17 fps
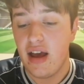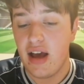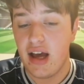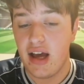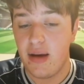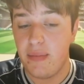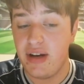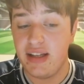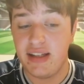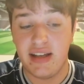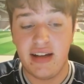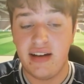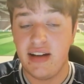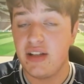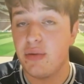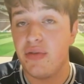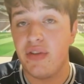And he
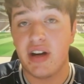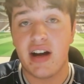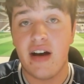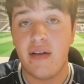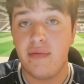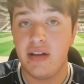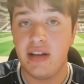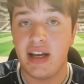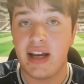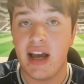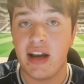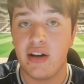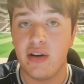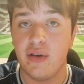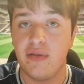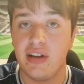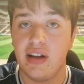said it's one they're confident they can
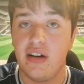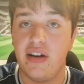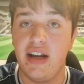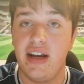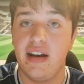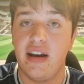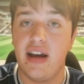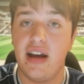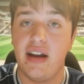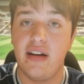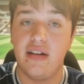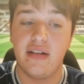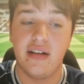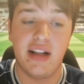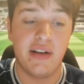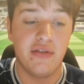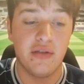get over the line,
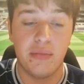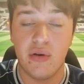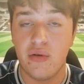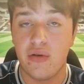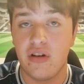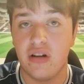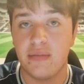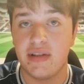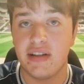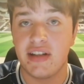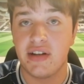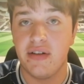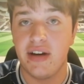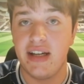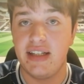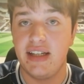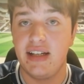and I think for both clubs it's a
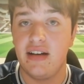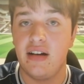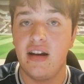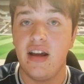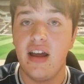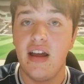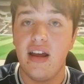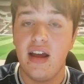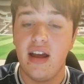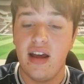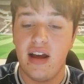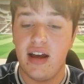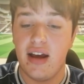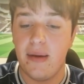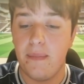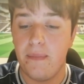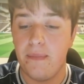great deal.
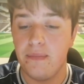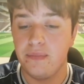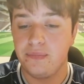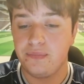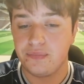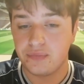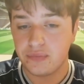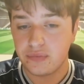You